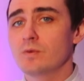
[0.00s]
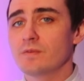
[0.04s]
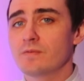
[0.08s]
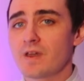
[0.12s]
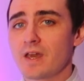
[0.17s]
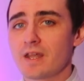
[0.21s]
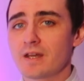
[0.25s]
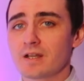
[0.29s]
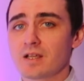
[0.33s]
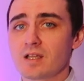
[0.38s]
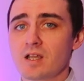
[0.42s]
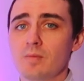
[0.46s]
We've
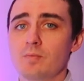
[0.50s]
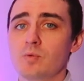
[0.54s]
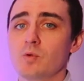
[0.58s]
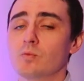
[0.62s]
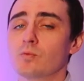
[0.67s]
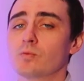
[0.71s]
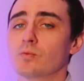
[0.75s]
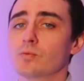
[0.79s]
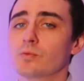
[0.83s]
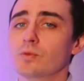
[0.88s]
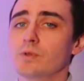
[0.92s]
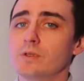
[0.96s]
added a couple
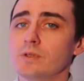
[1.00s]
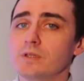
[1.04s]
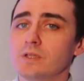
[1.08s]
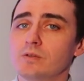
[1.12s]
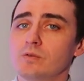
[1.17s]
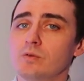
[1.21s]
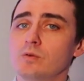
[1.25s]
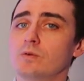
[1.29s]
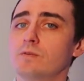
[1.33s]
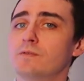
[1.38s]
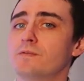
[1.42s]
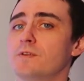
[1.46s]
really
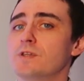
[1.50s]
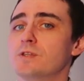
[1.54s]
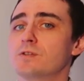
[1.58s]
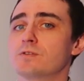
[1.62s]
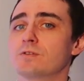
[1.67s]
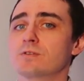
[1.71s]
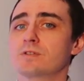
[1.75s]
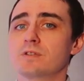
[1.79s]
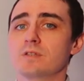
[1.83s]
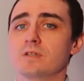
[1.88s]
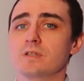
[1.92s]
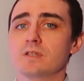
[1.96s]
cool
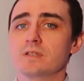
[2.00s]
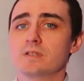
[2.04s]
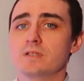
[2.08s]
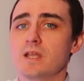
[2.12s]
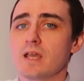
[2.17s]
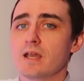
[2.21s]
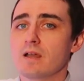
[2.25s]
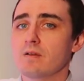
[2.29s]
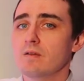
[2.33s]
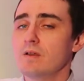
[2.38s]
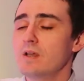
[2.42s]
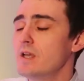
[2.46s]
features to this
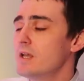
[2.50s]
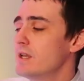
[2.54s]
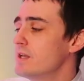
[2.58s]
now.